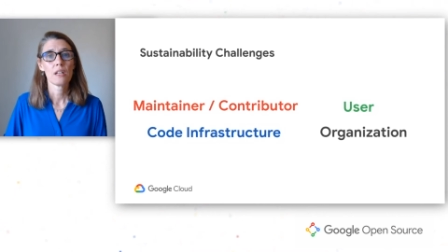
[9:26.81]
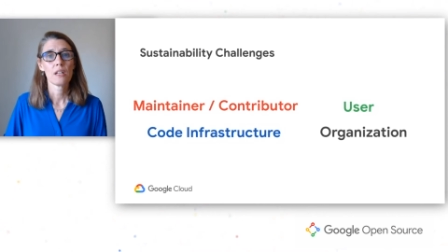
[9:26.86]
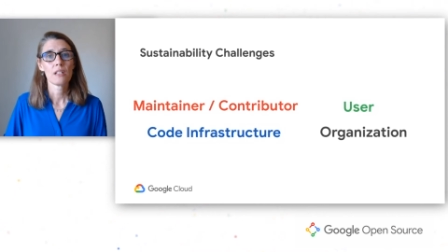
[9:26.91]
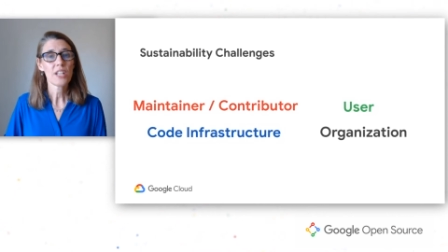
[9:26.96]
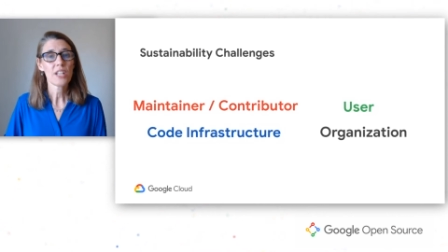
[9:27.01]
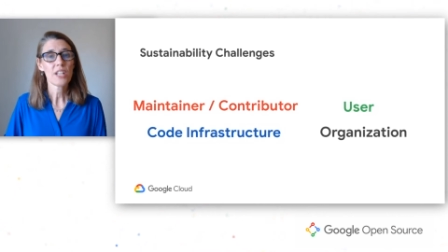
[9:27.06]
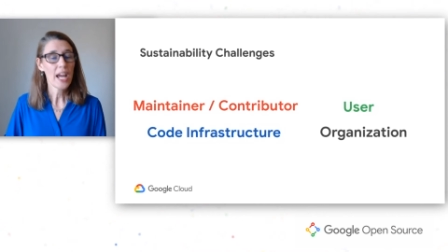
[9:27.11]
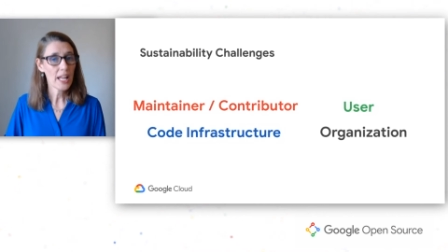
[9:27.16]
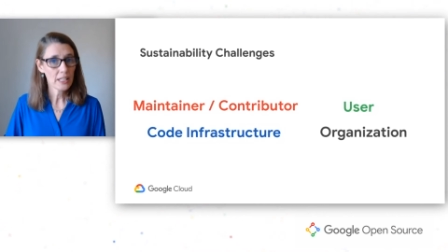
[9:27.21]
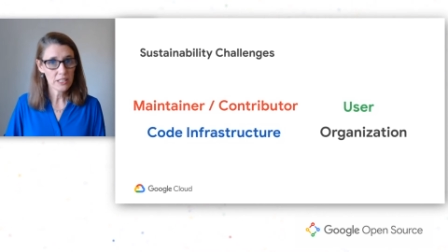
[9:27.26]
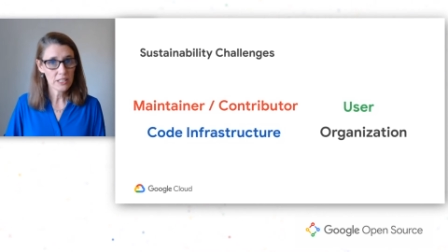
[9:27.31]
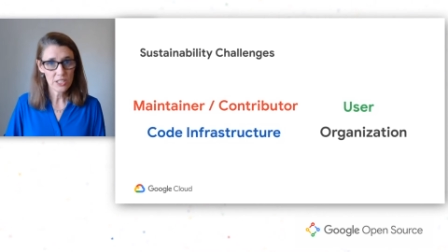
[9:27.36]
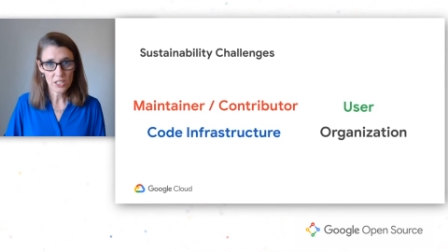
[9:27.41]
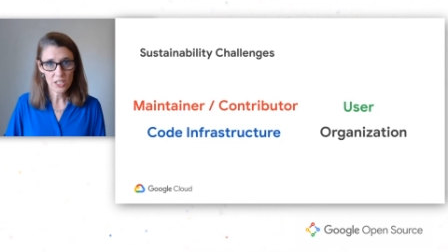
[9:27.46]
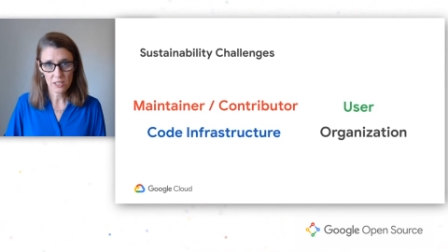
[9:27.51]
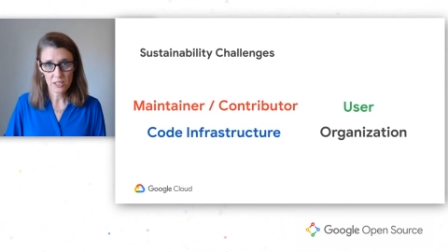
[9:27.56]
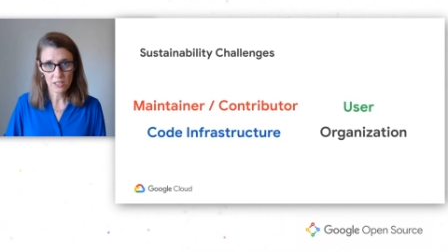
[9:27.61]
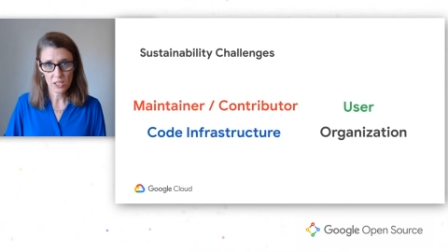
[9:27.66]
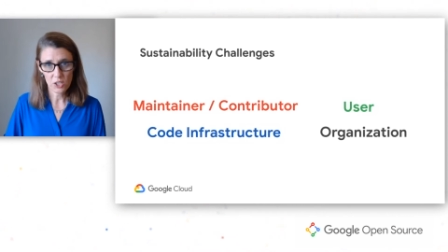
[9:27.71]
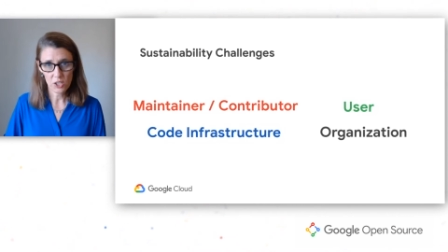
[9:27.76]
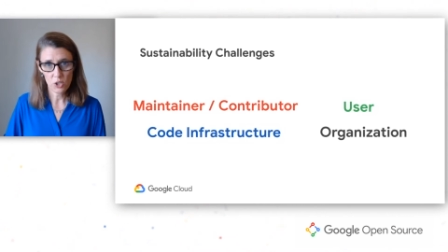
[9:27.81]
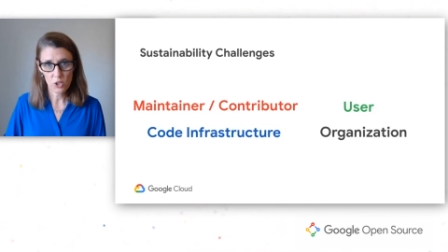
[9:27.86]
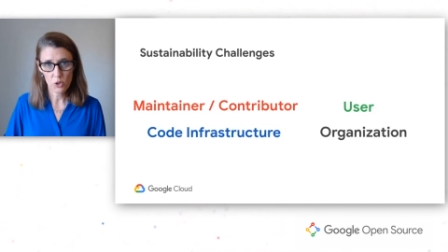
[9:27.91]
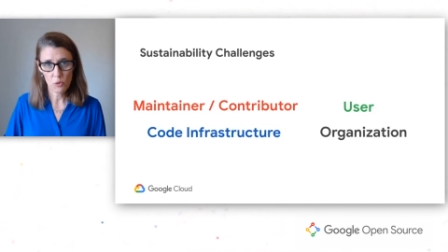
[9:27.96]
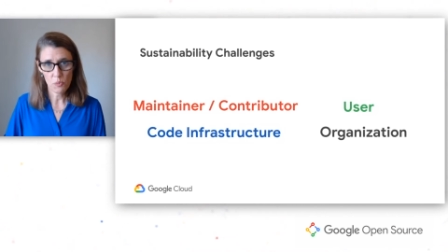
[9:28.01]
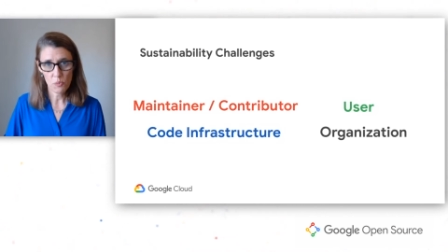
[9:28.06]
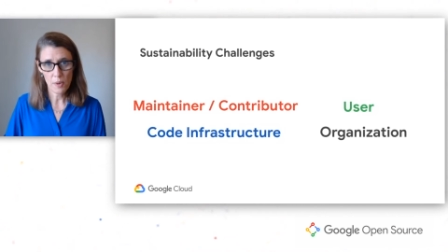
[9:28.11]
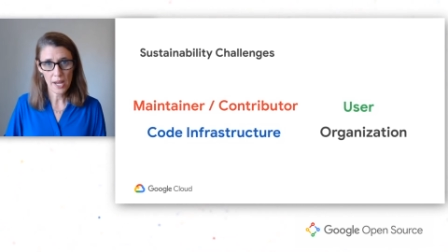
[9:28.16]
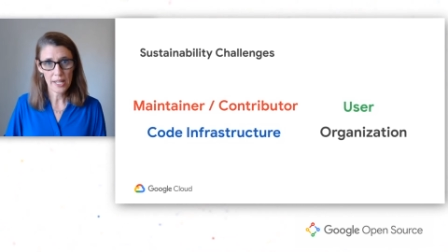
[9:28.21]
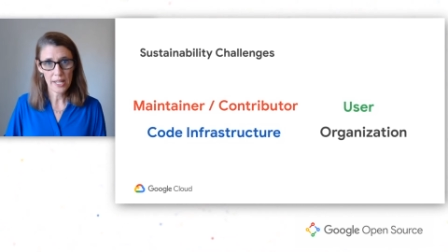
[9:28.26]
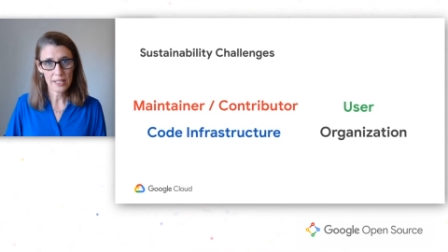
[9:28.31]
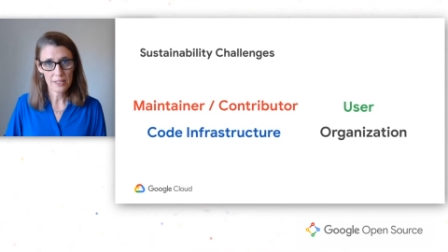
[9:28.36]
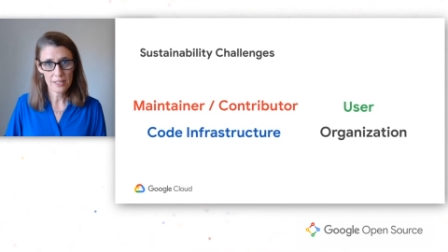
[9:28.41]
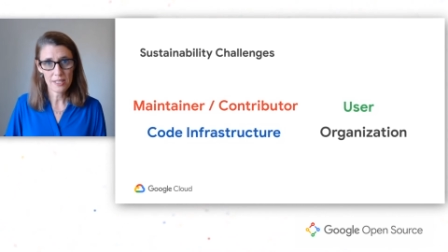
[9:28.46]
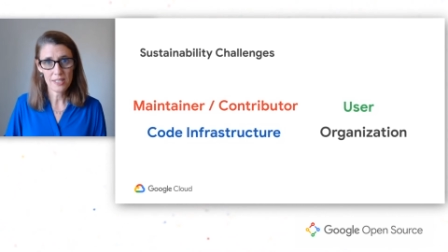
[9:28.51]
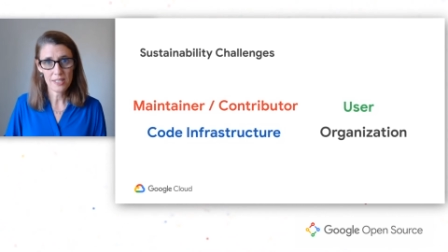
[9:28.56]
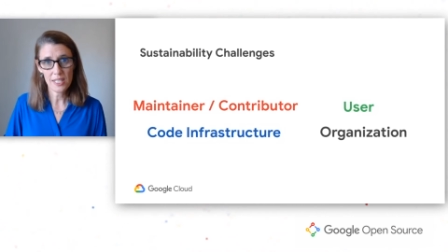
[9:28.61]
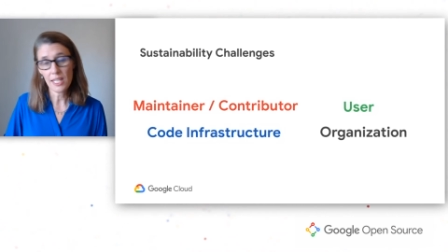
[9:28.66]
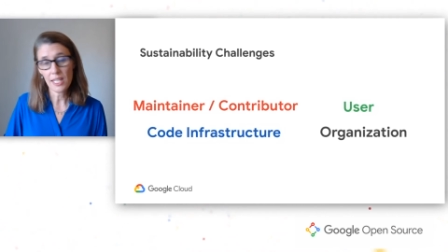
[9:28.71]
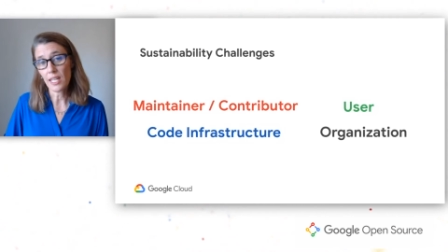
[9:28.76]
challenges that you might
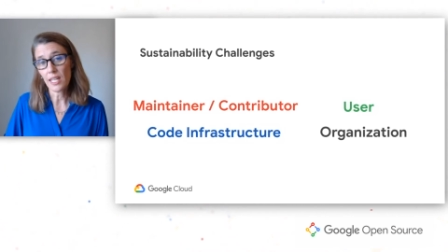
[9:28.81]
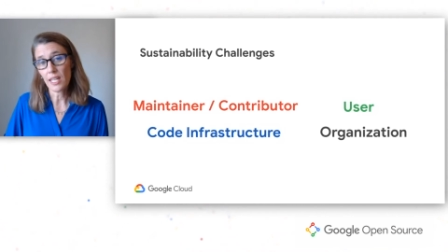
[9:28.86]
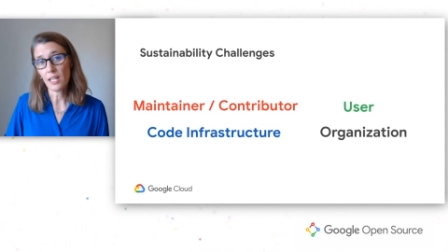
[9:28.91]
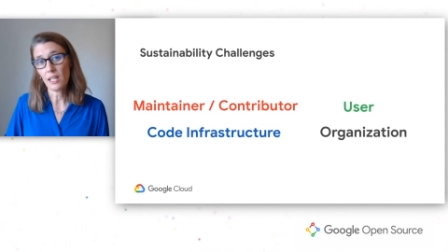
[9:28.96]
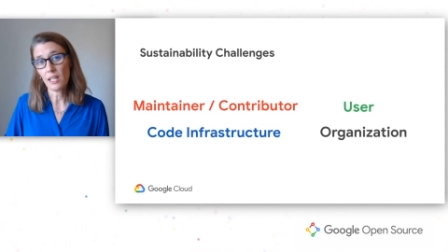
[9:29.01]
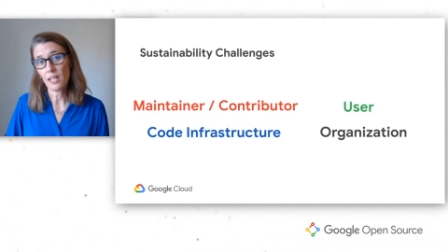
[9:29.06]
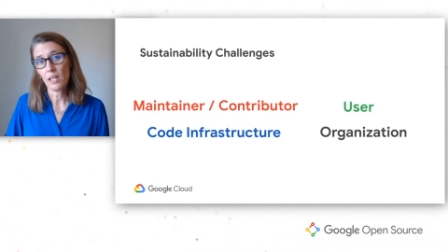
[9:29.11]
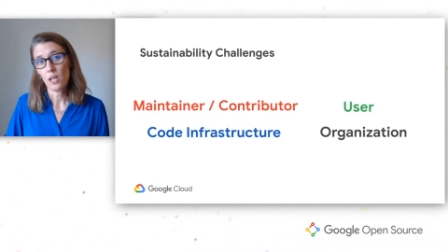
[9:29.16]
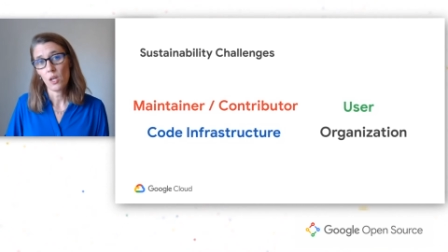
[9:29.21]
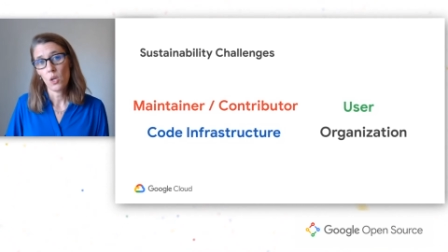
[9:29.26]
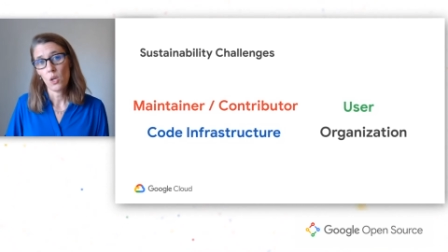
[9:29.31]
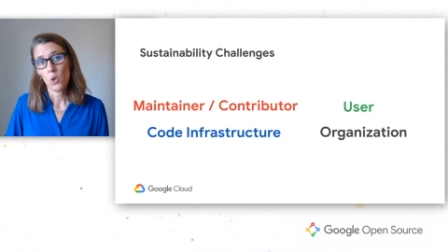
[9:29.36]
see